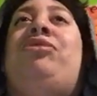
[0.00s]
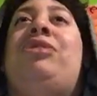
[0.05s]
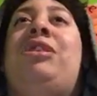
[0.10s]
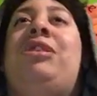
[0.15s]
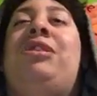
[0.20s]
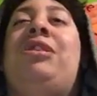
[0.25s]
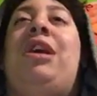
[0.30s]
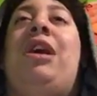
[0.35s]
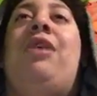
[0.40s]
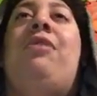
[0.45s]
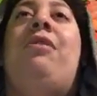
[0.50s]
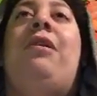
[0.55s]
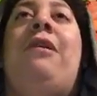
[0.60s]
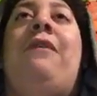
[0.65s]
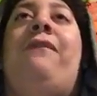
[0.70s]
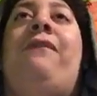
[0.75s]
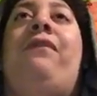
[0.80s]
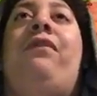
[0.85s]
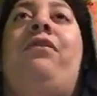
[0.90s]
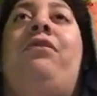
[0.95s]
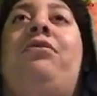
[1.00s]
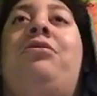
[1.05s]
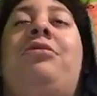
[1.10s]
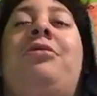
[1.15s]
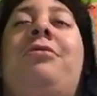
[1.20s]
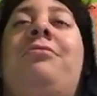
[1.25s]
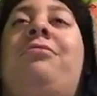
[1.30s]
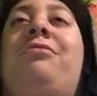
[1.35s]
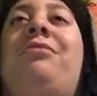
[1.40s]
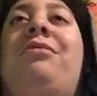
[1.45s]
that's how I feel
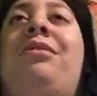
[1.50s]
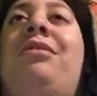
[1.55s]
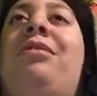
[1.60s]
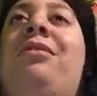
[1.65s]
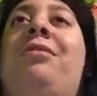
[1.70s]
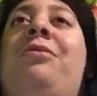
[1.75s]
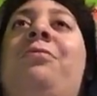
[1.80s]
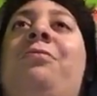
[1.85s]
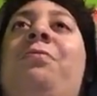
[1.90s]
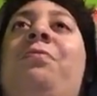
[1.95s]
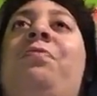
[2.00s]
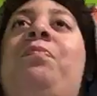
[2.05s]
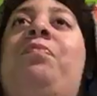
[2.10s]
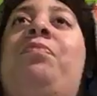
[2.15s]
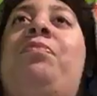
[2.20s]
sometimes.